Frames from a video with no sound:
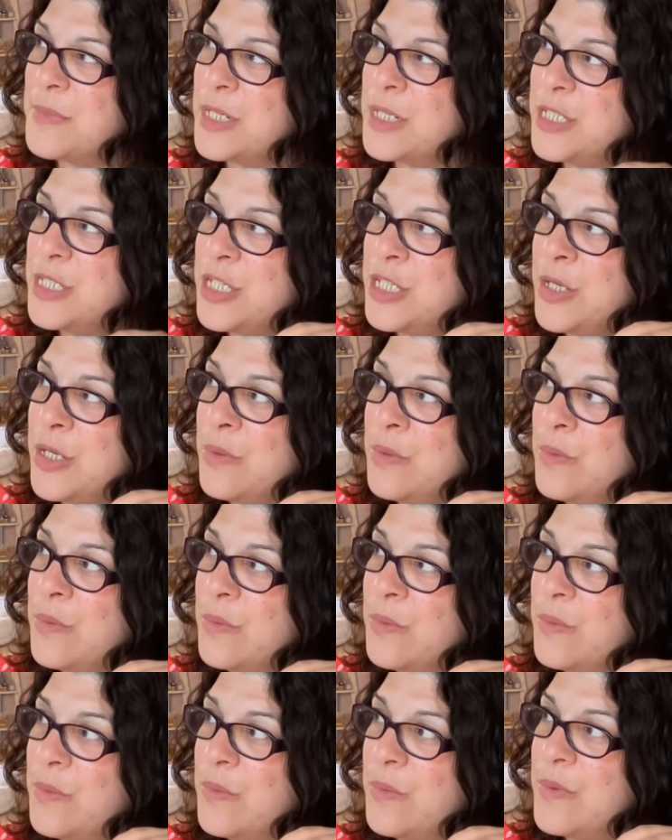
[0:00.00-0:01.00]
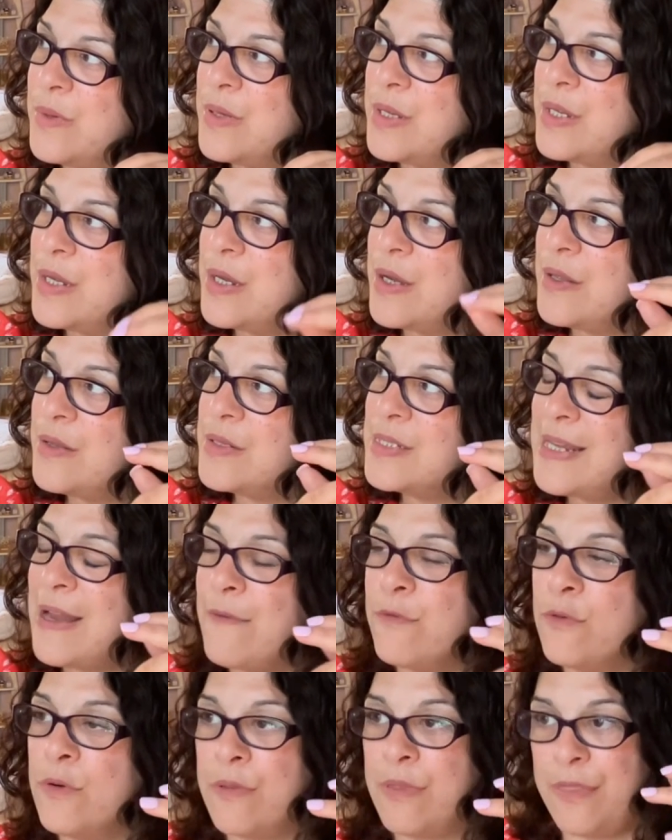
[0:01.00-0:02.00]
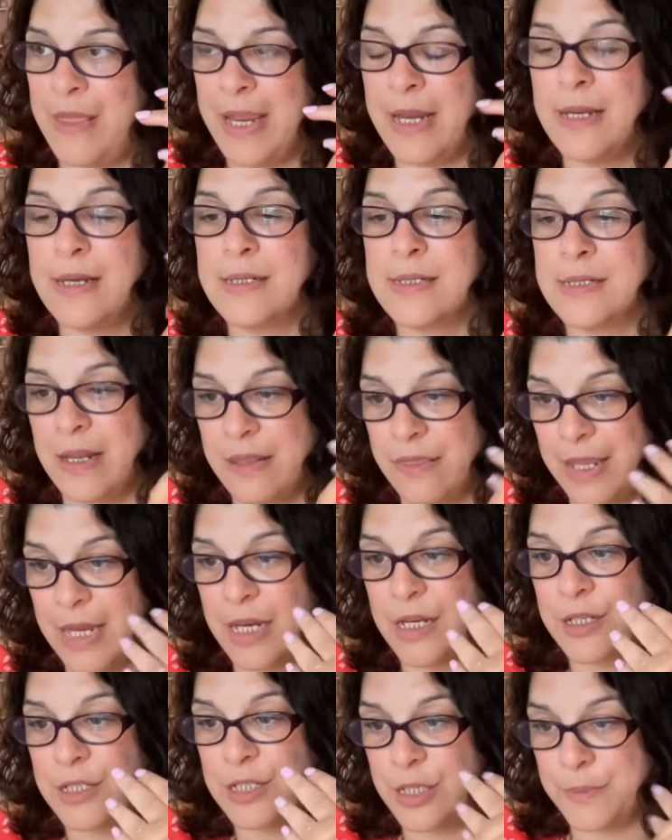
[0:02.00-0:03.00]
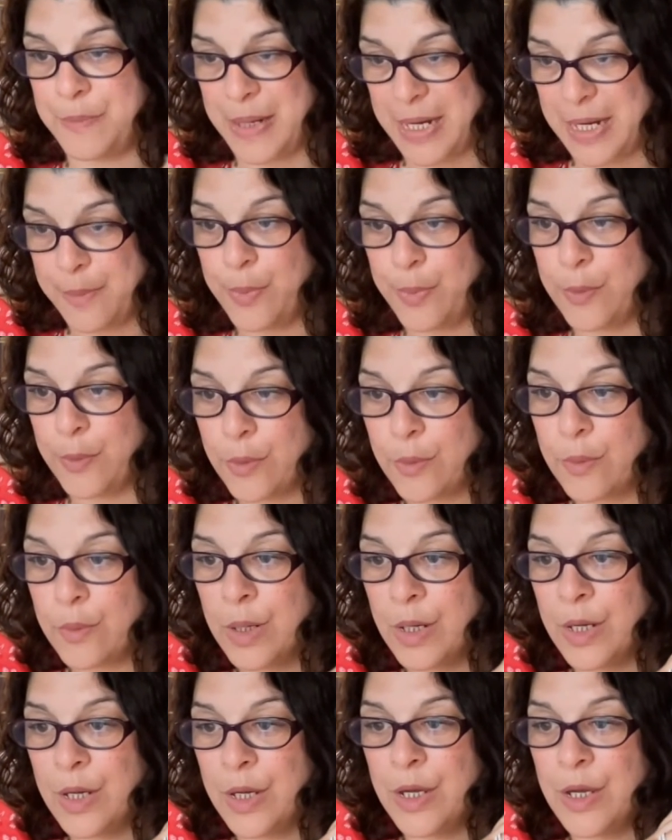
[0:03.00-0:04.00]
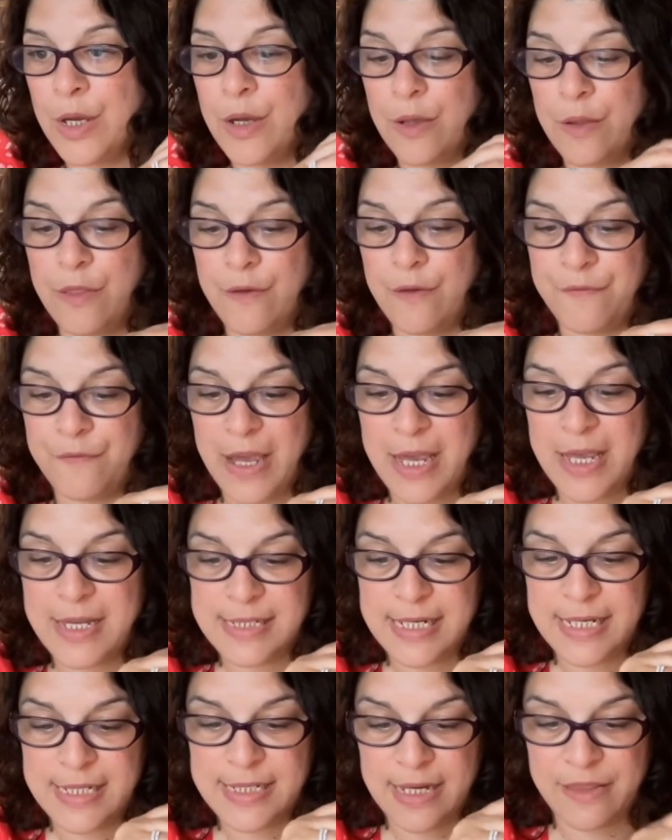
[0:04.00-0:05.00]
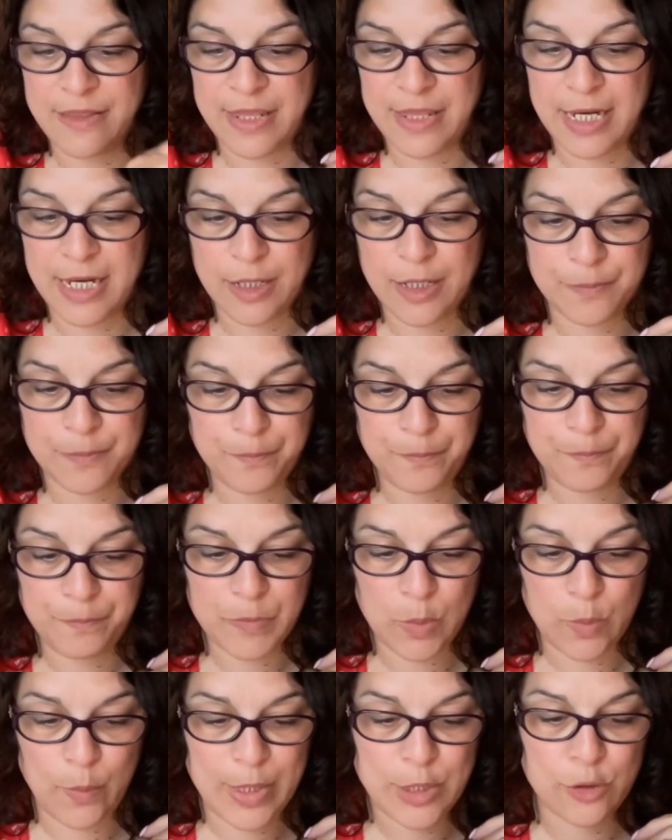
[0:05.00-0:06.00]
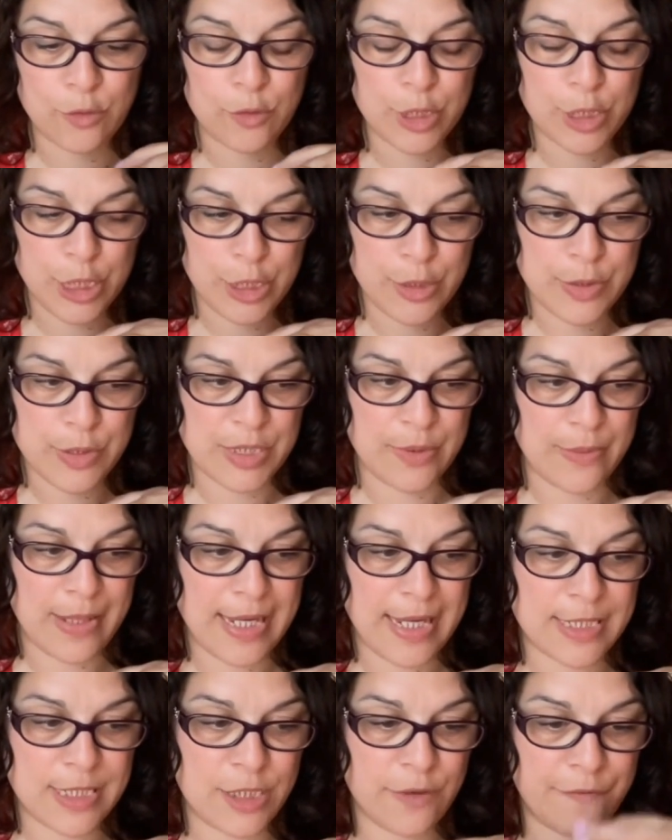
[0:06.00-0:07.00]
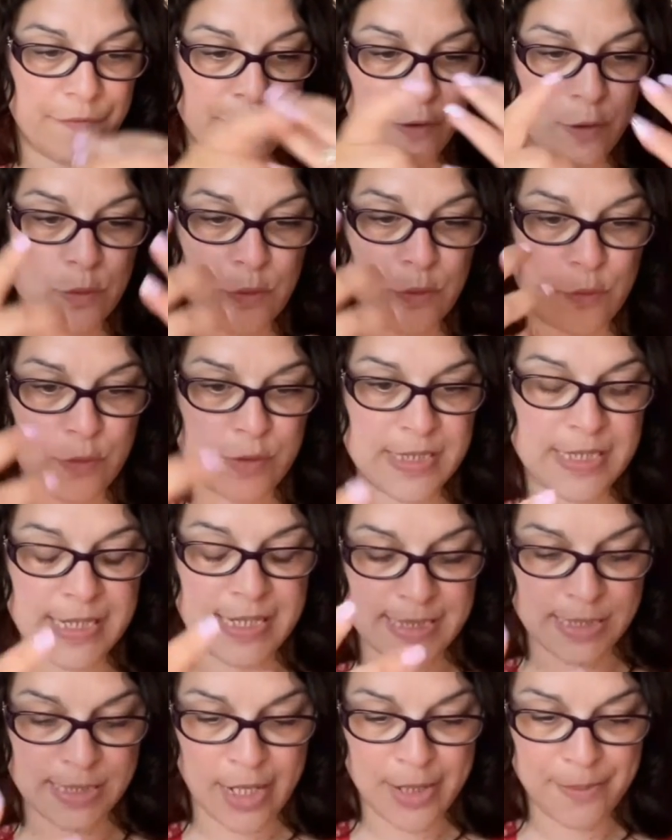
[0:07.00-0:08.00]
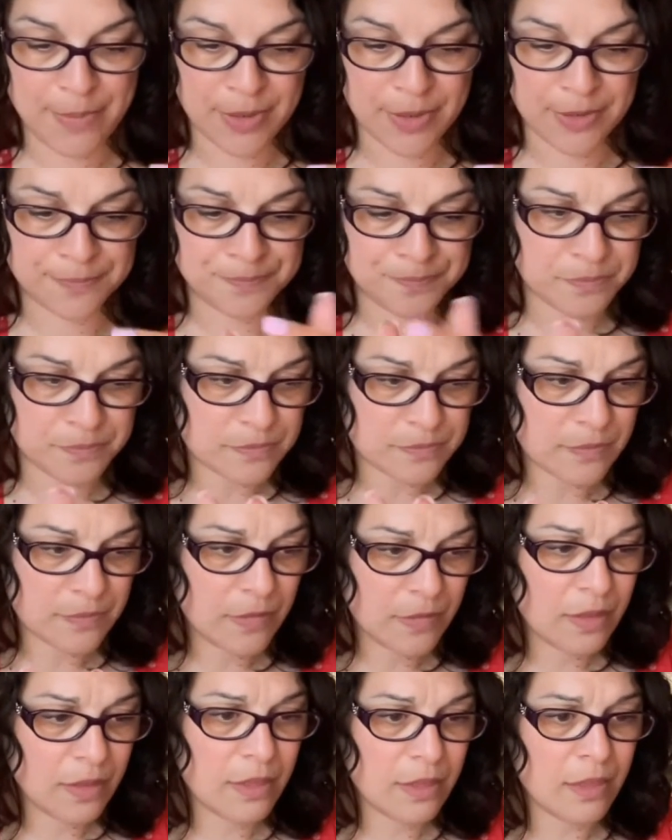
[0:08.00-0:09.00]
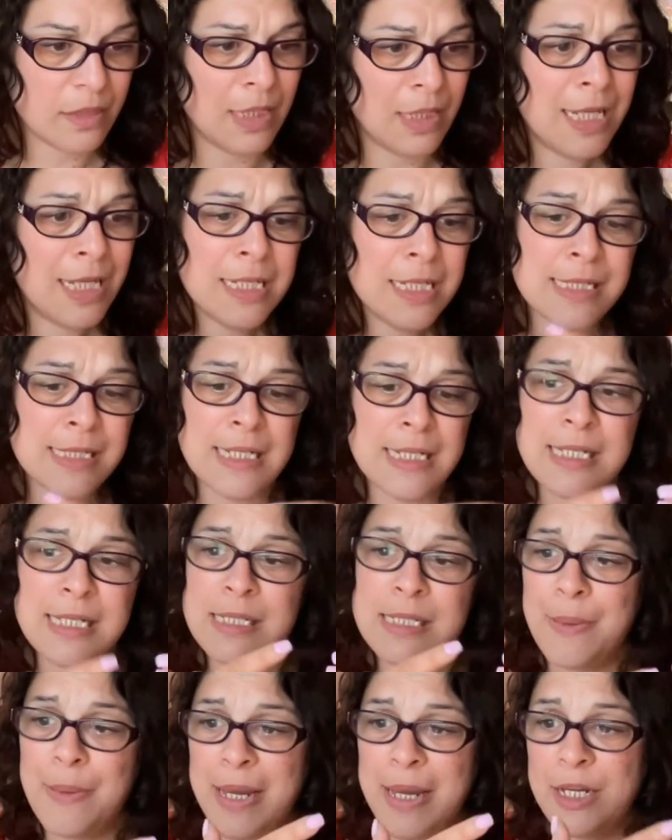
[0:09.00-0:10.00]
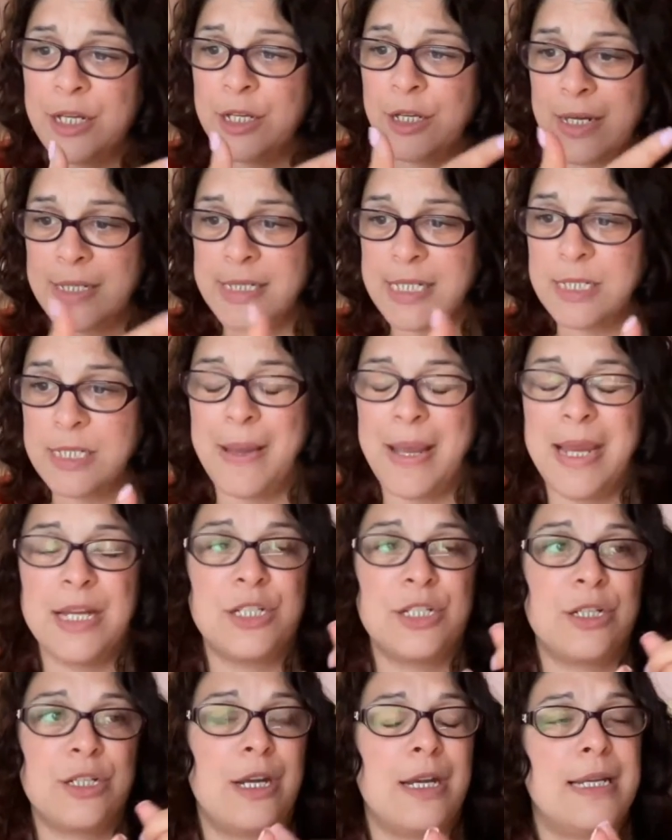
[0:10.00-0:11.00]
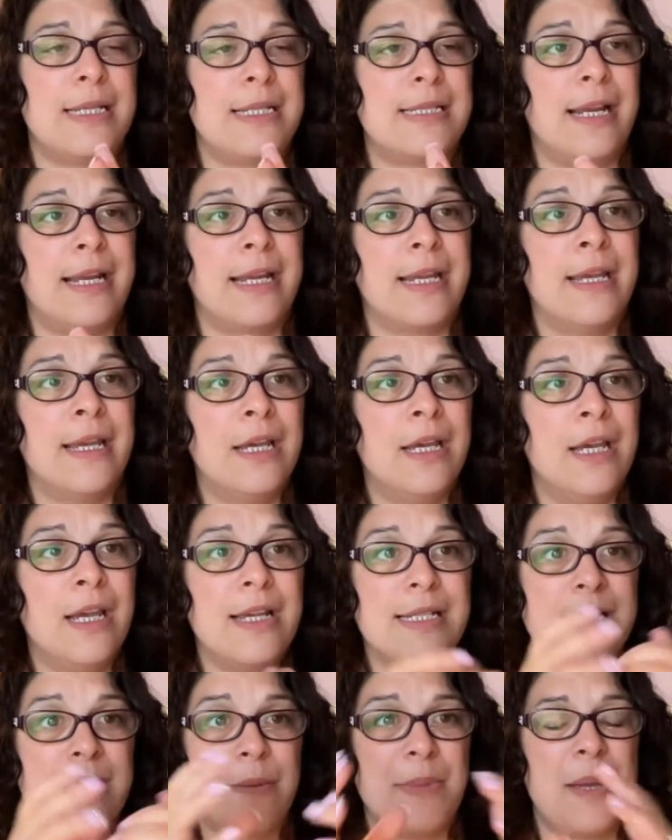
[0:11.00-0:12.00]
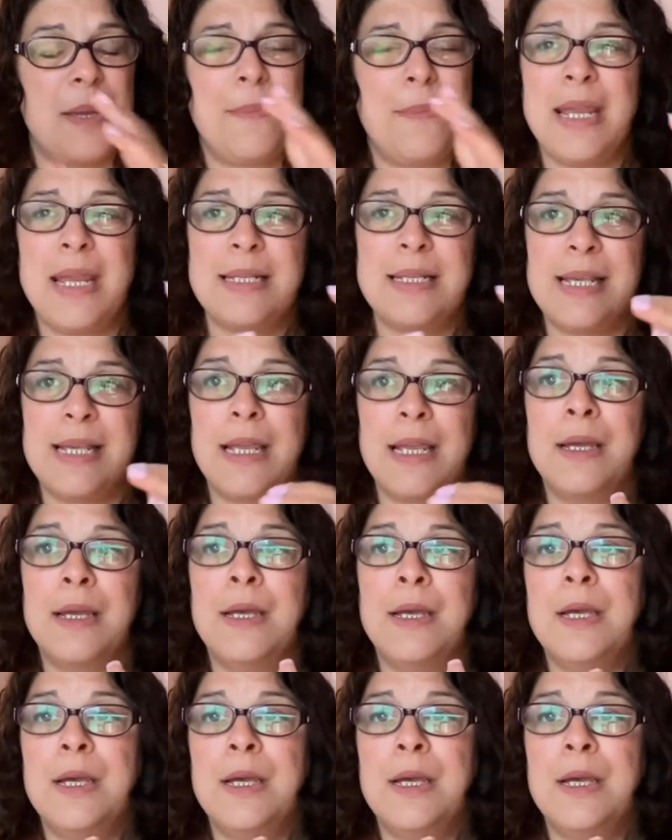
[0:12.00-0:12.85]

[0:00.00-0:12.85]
can do several things, I think, to people. The first is, I think, when you're new to it, you're filled with all this excitement and this anticipation, and it's like, it's going to be amazing.